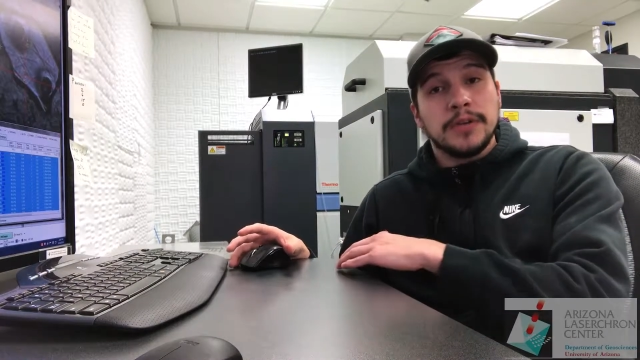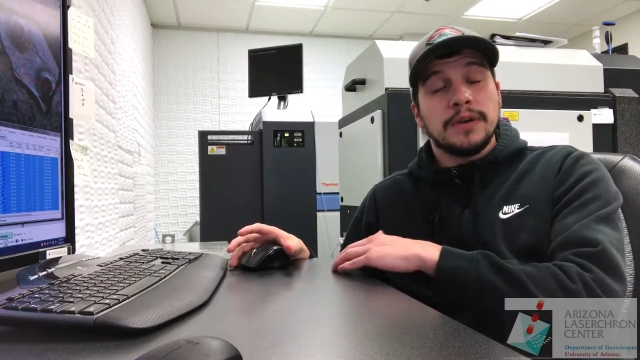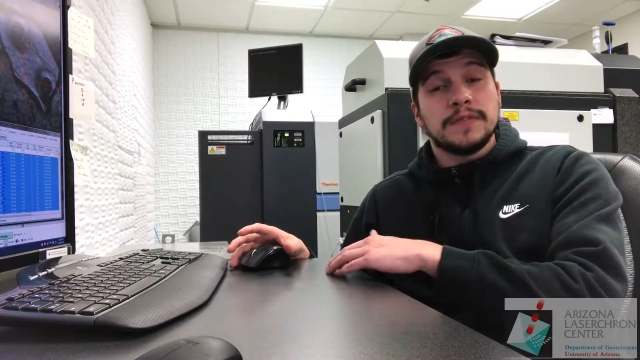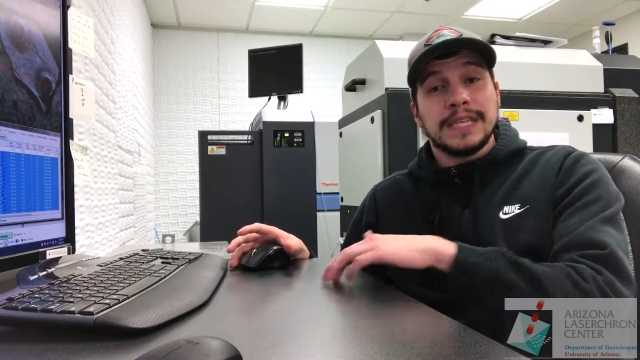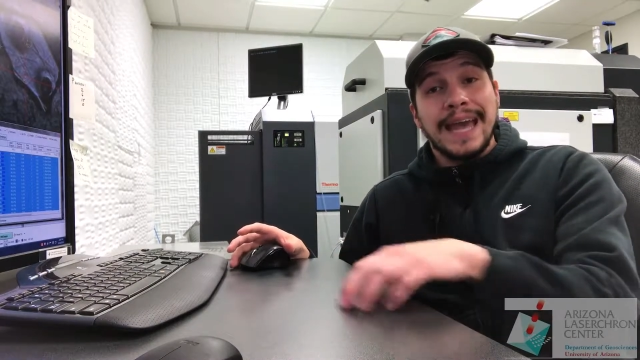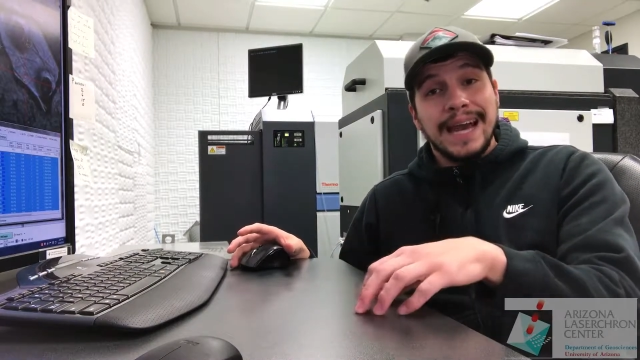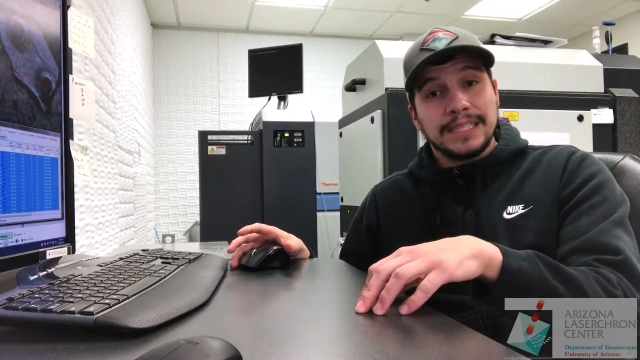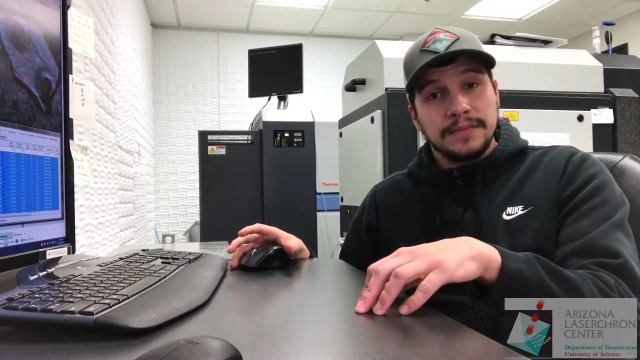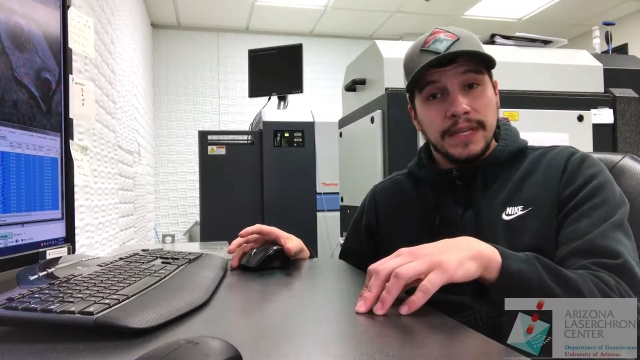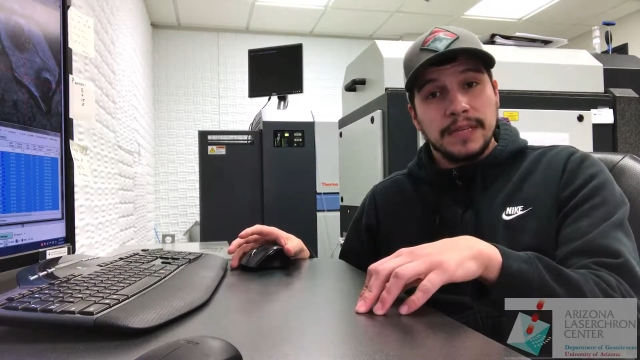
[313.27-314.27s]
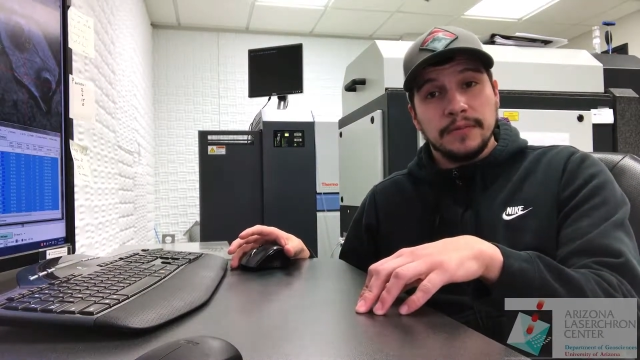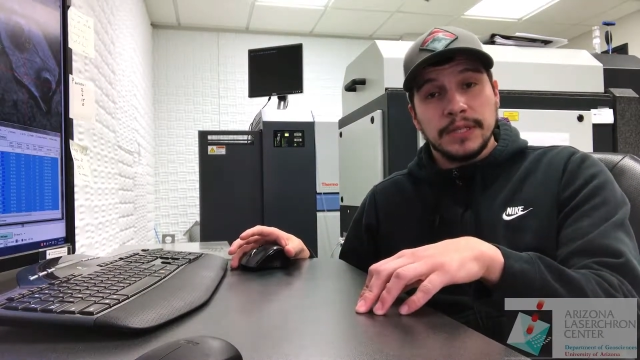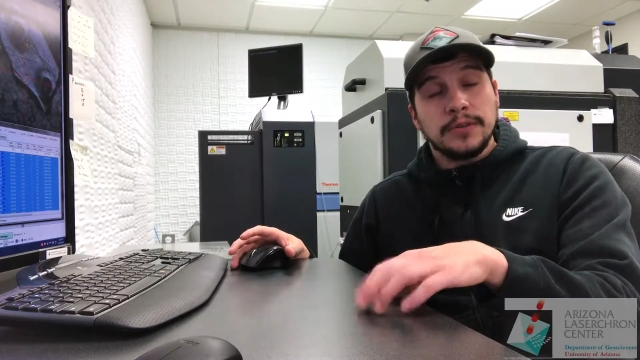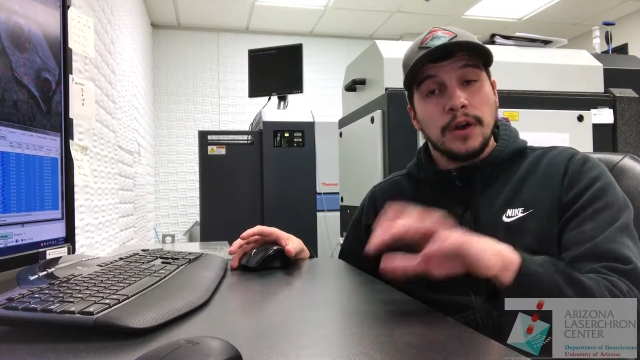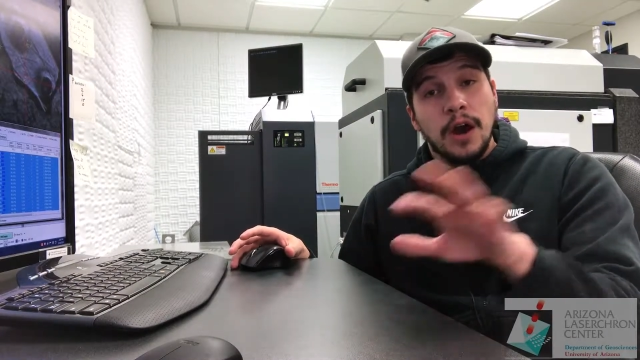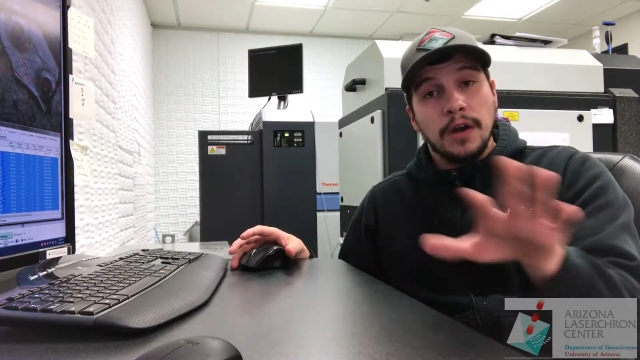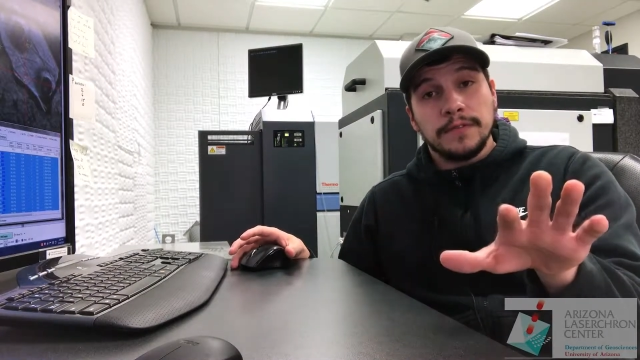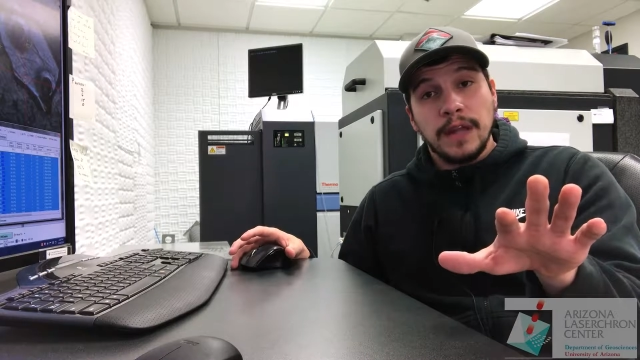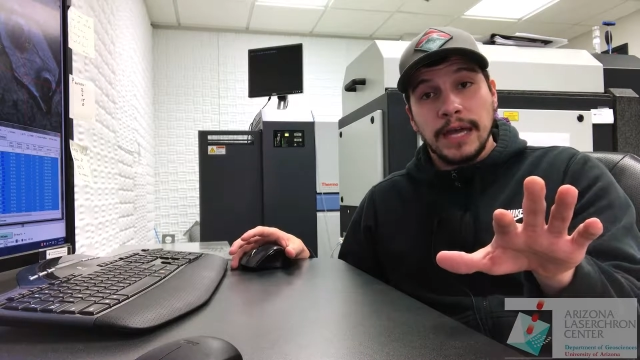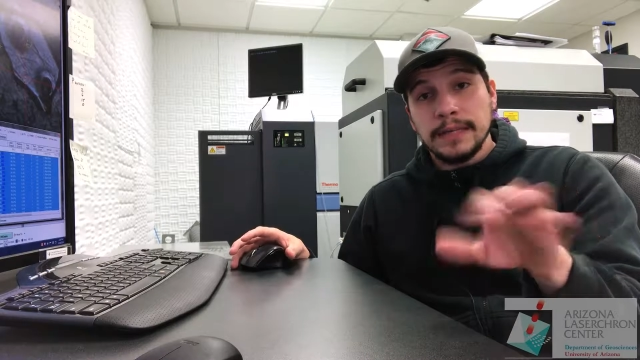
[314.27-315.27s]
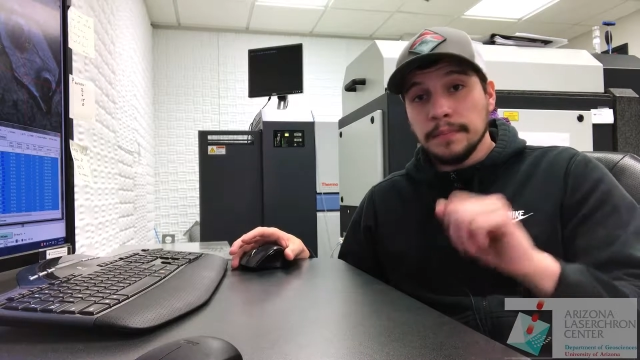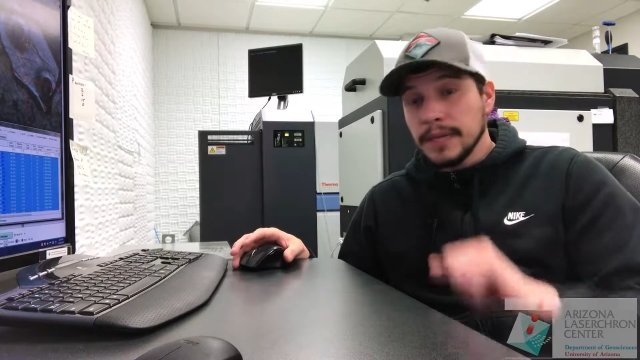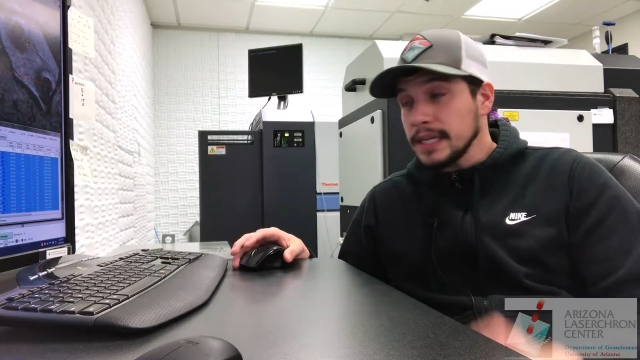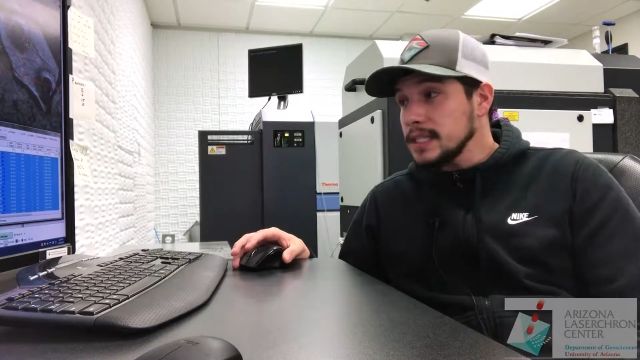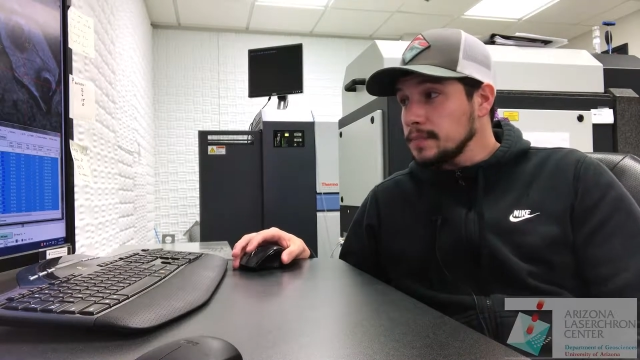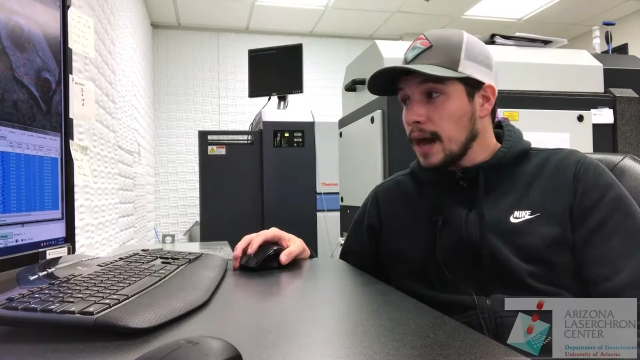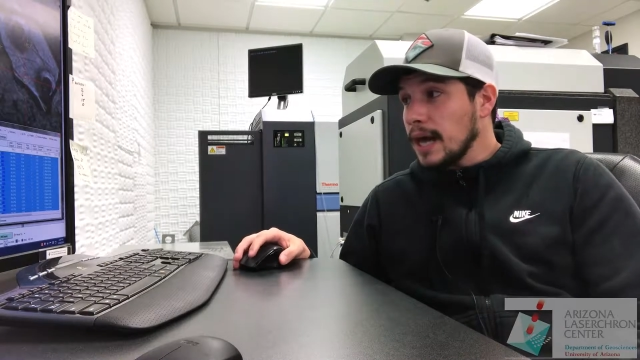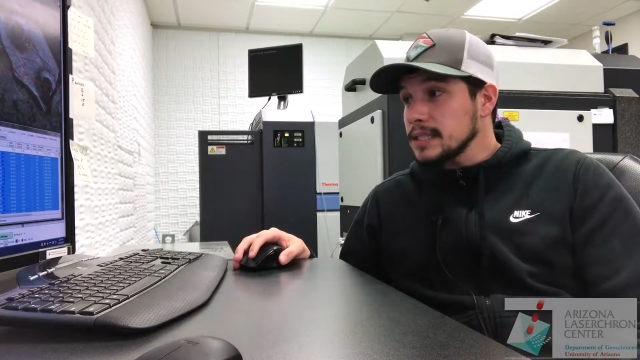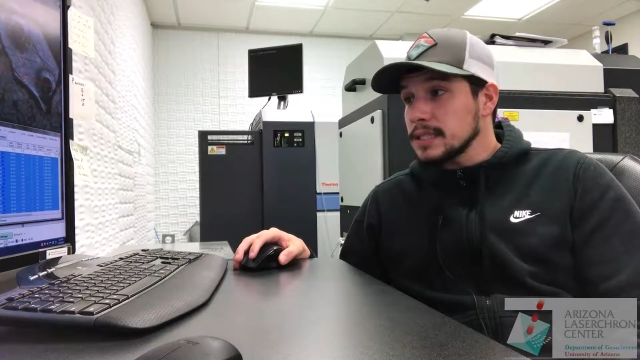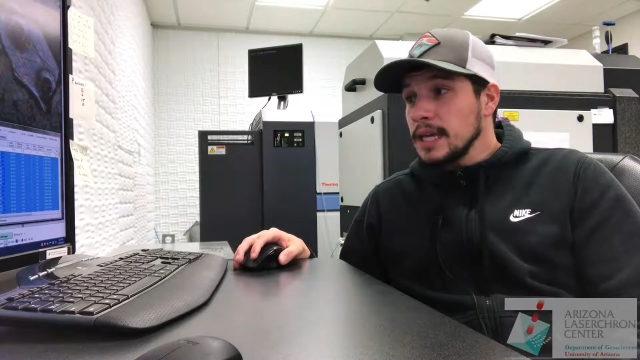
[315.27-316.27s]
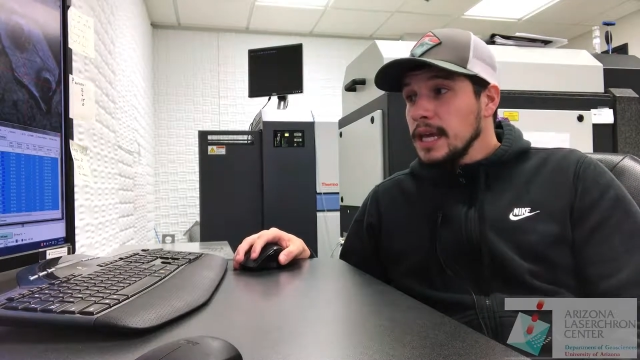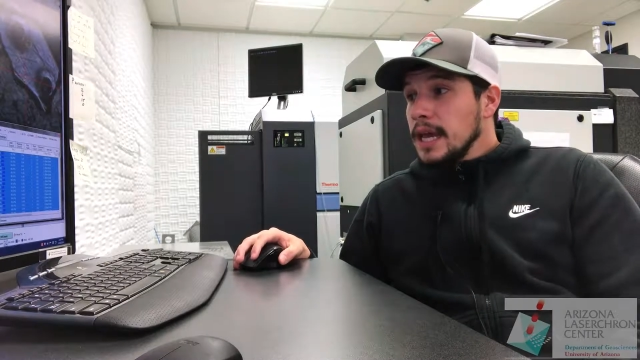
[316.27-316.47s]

You have deactivated when you were offline picking spots.